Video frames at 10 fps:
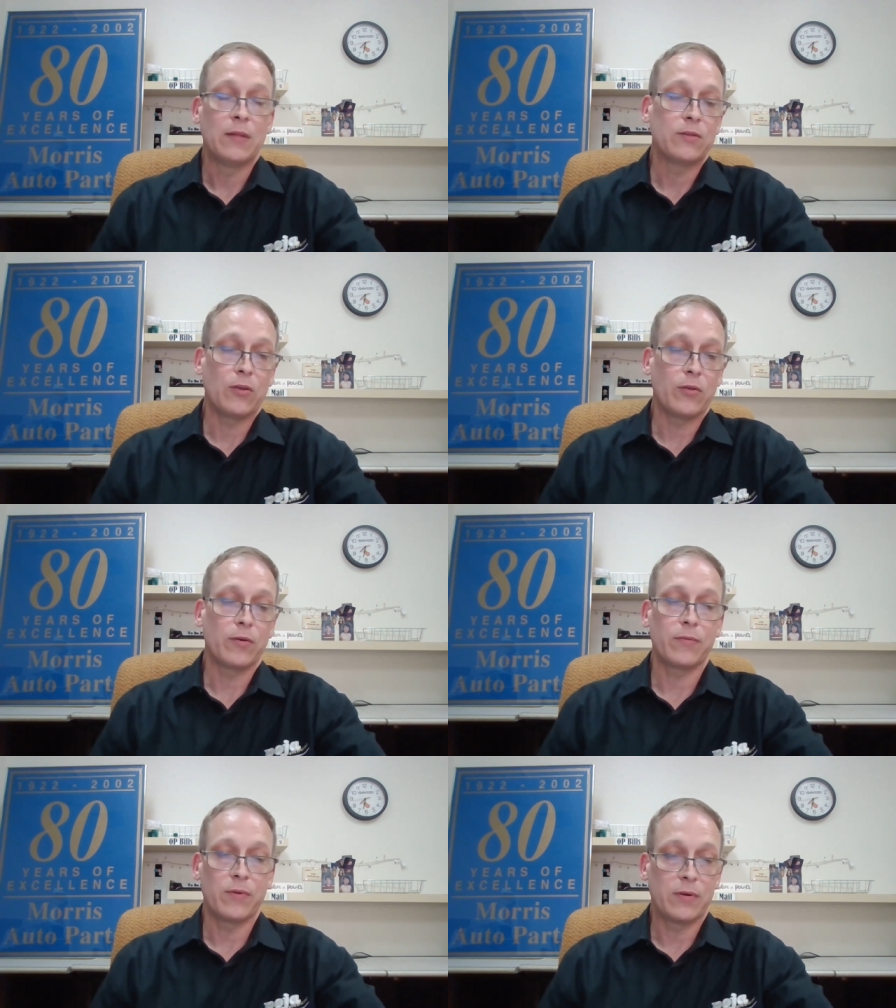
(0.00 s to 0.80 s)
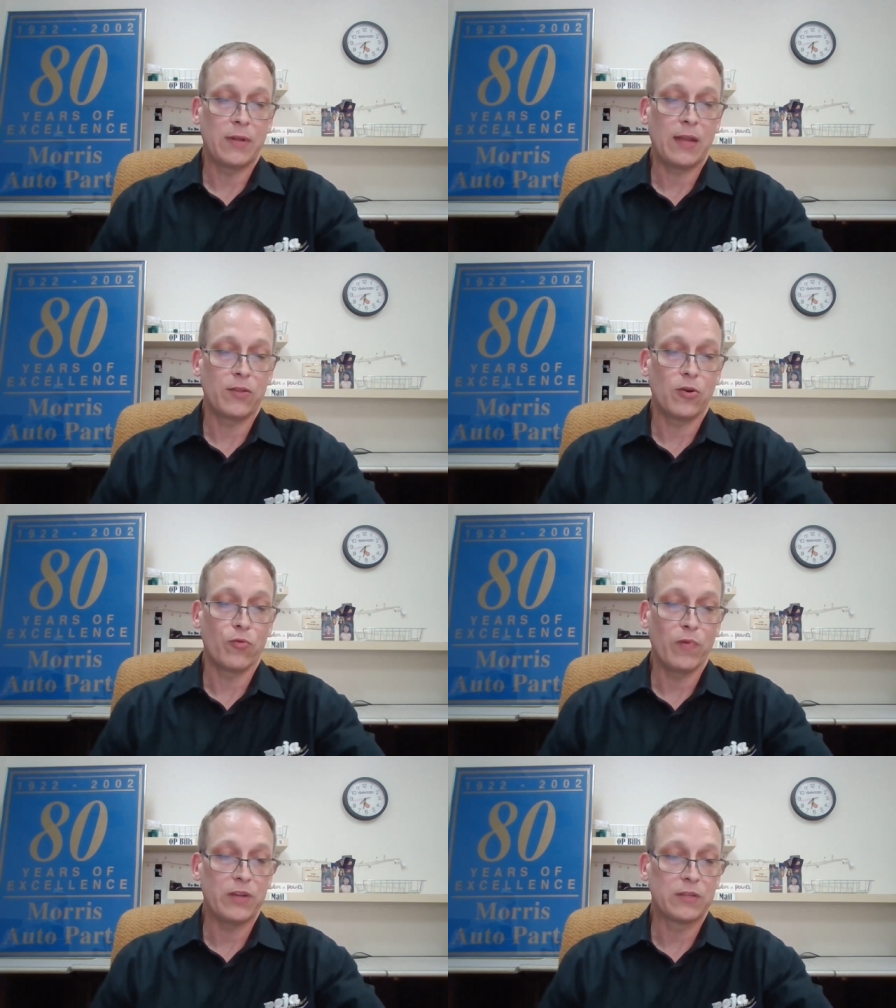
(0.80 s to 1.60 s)
So they're they're taking their own
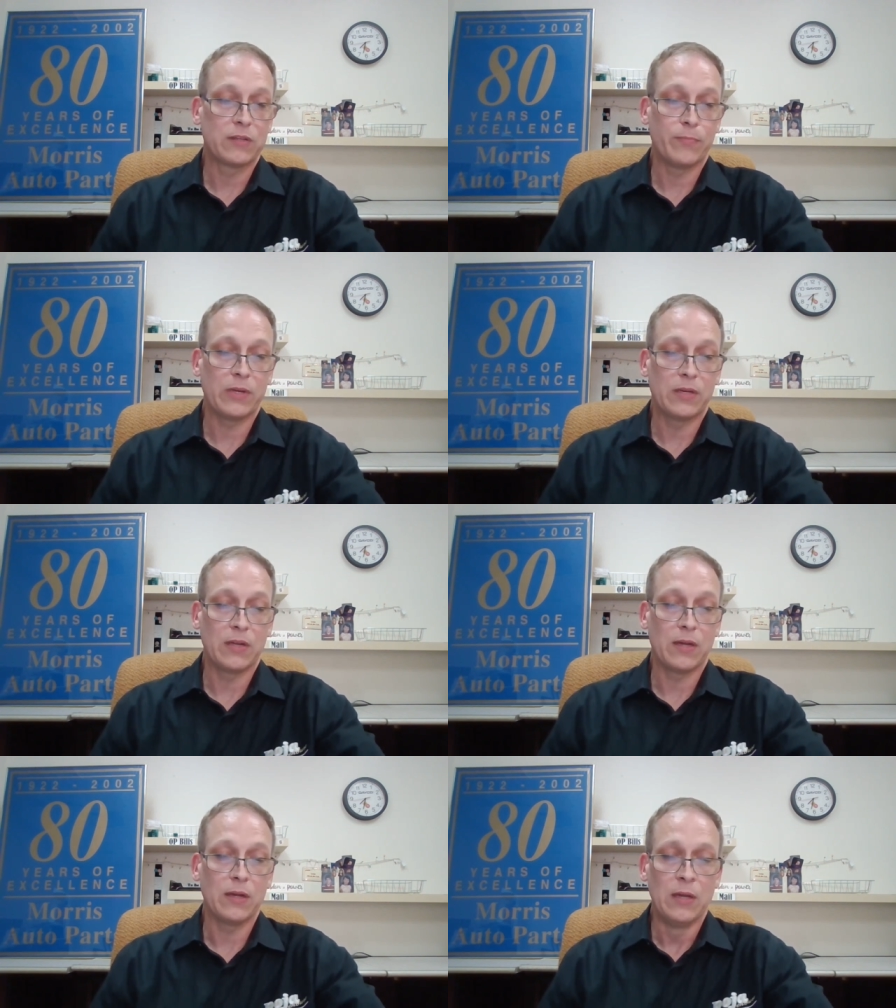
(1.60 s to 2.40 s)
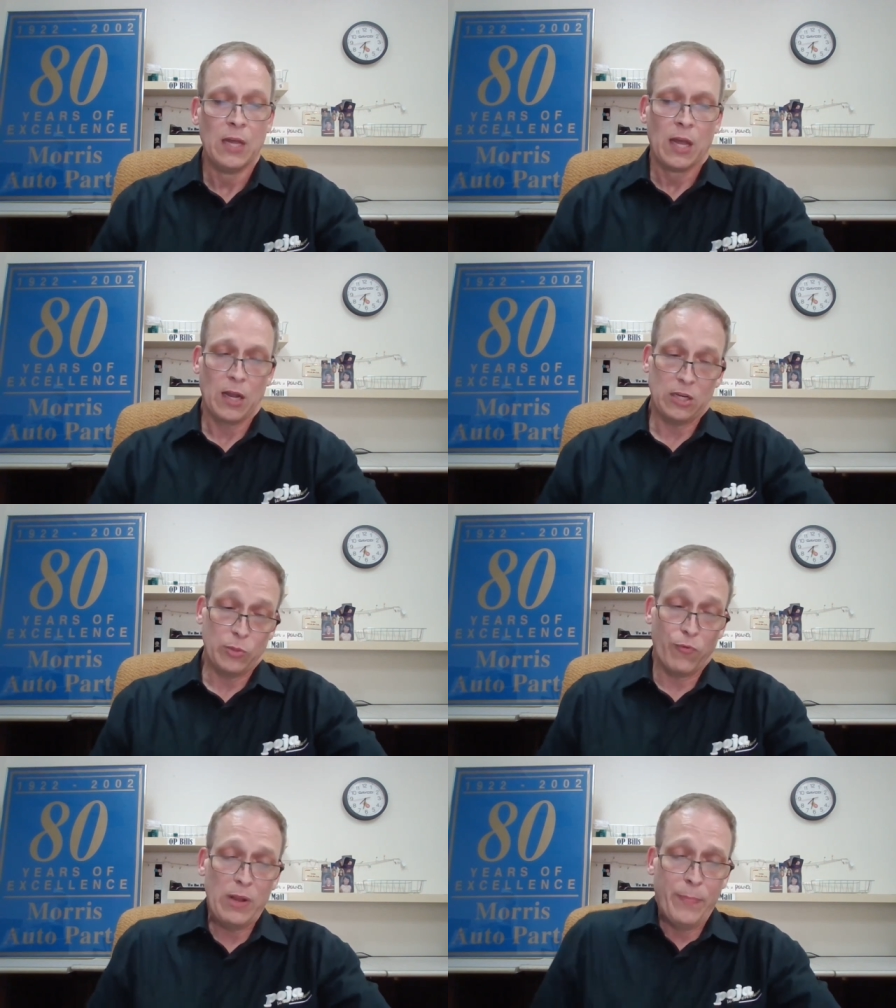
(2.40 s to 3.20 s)
risks, but uh,
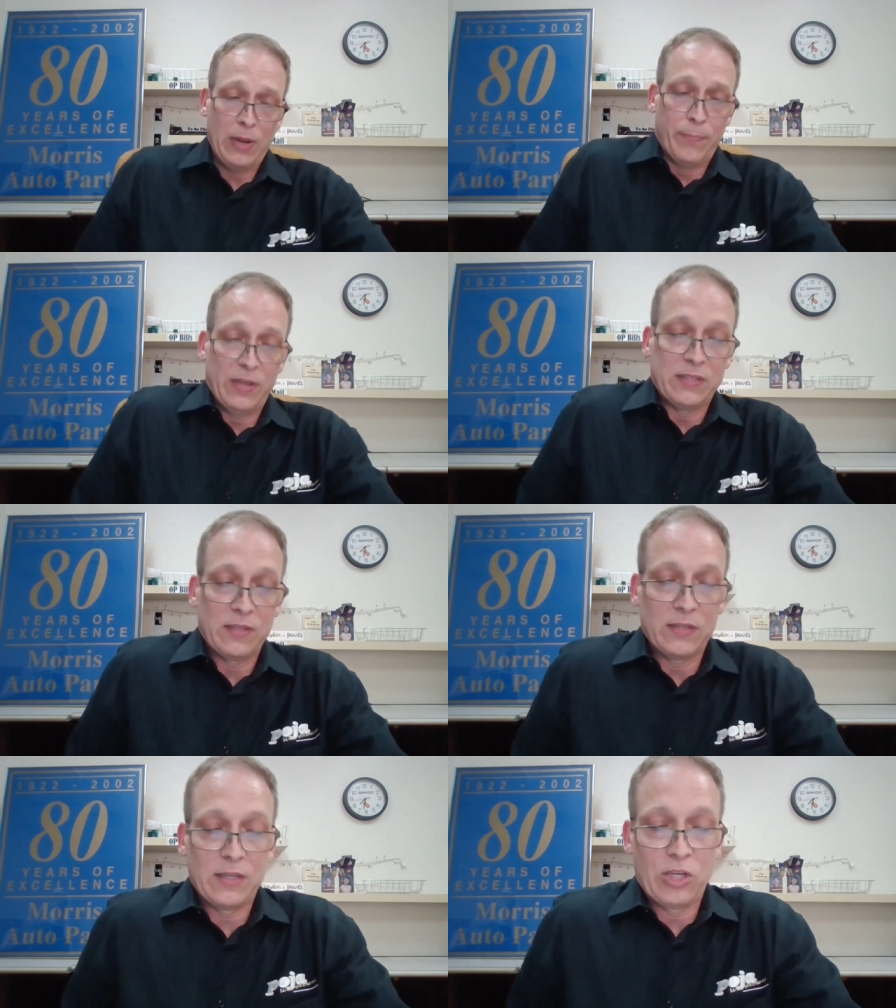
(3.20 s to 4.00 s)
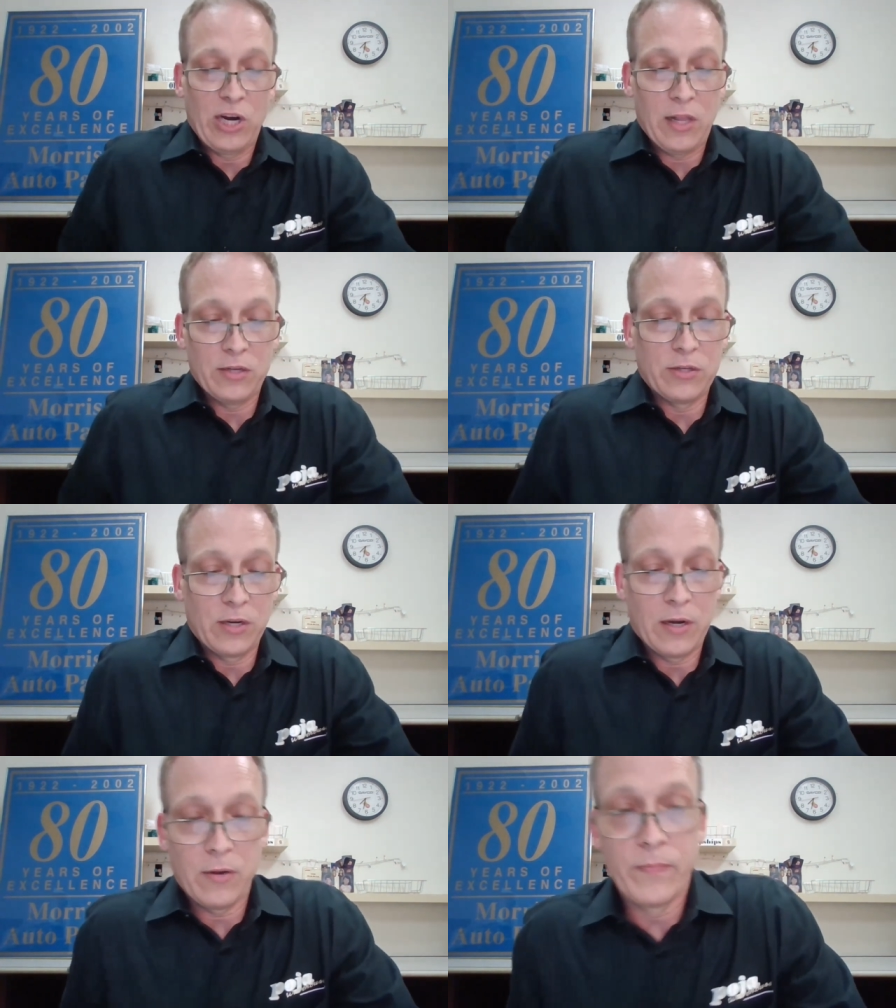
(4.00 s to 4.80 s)
customer repeat business is a challenge.
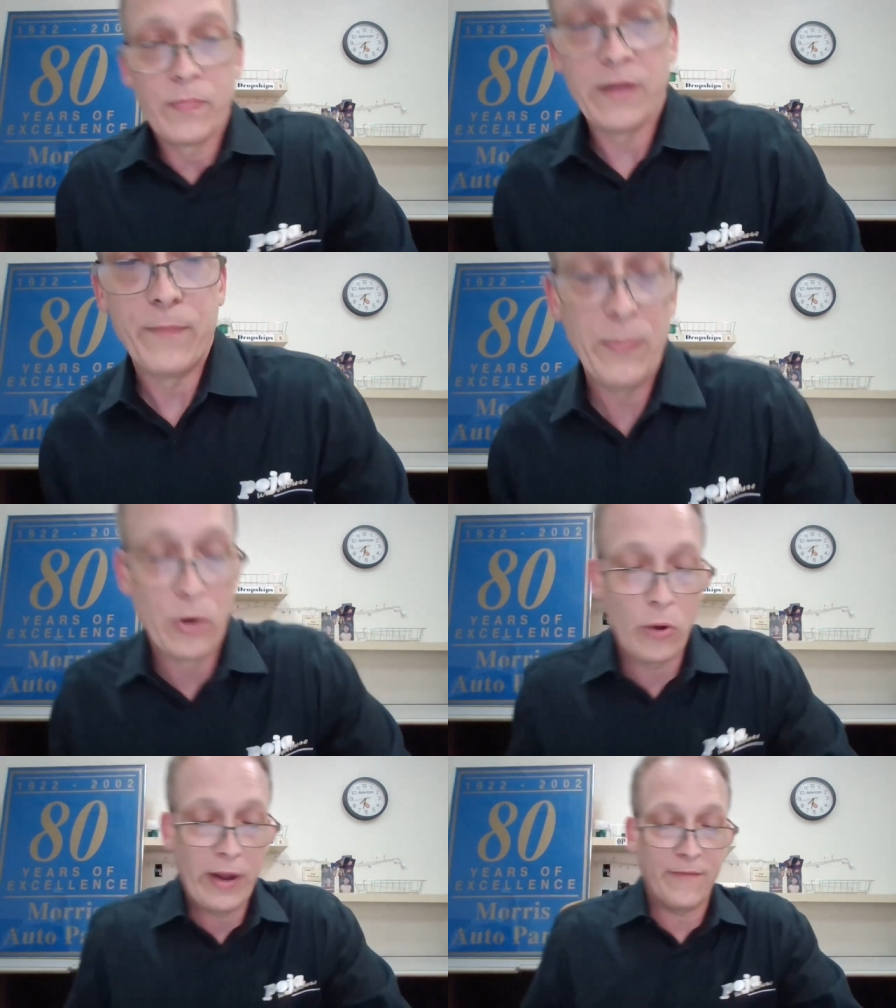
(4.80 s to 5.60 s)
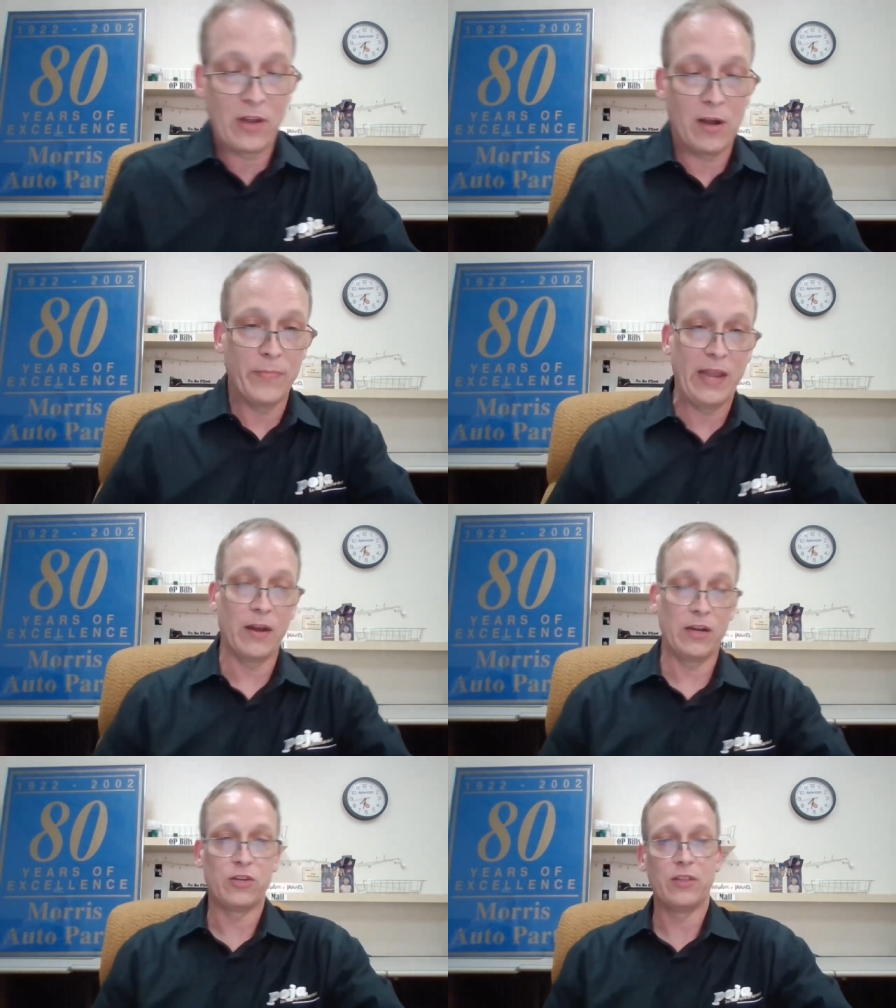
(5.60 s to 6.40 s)
You know, if people don't have to come
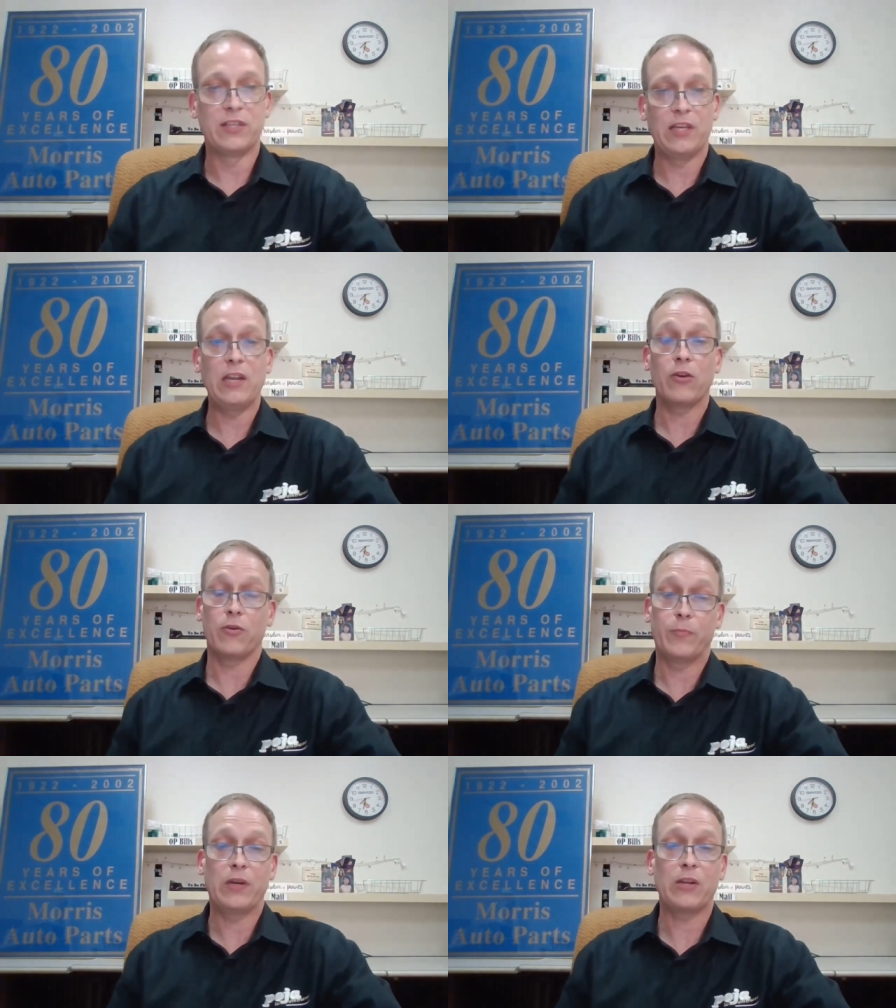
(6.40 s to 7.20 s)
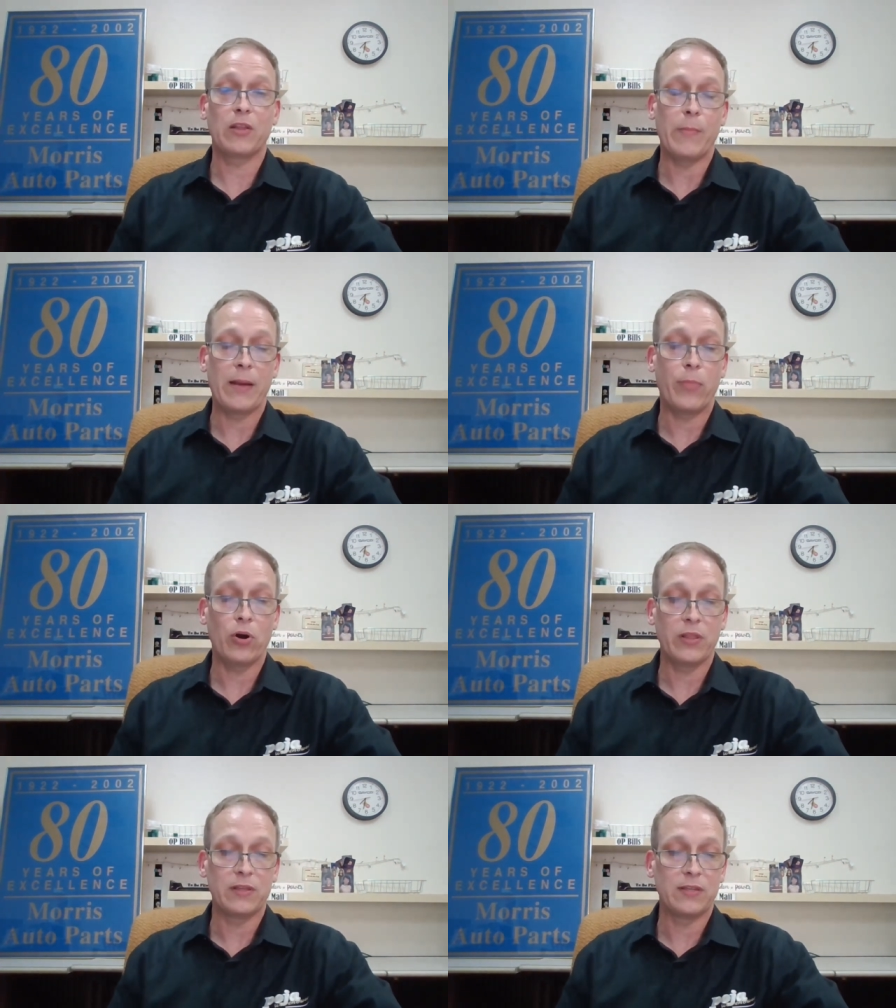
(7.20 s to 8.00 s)
down into the city, or particularly my
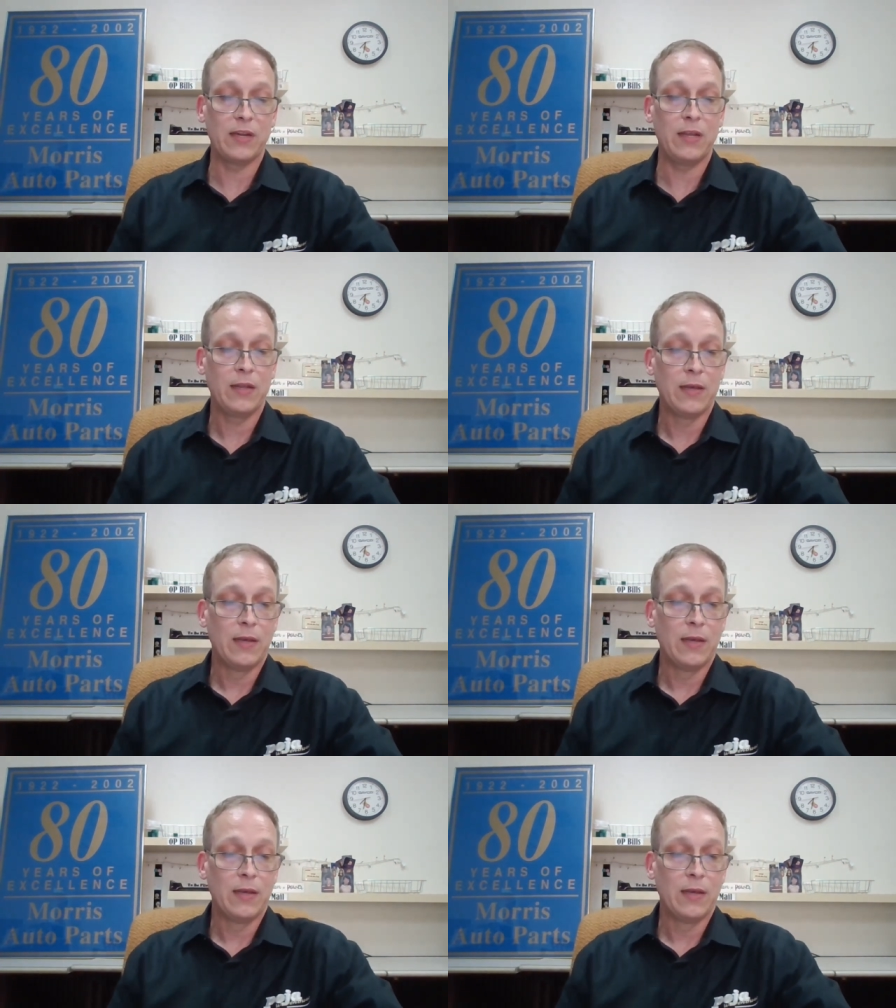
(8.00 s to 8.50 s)
part of the city,